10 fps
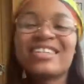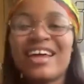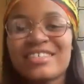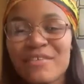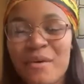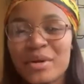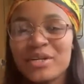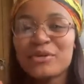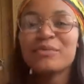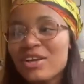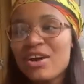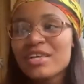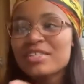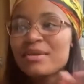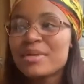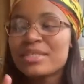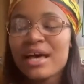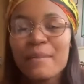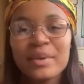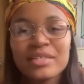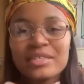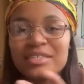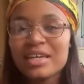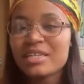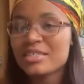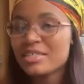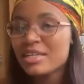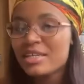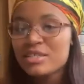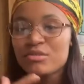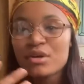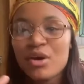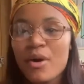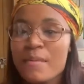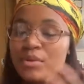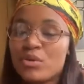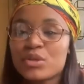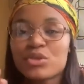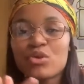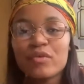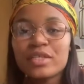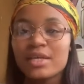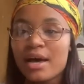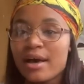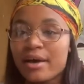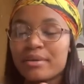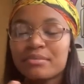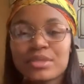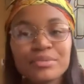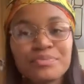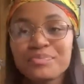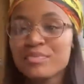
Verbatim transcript: lot of stuff I want to do. Y'all can send me topics, suggestions. You know, I'm going to be doing story times.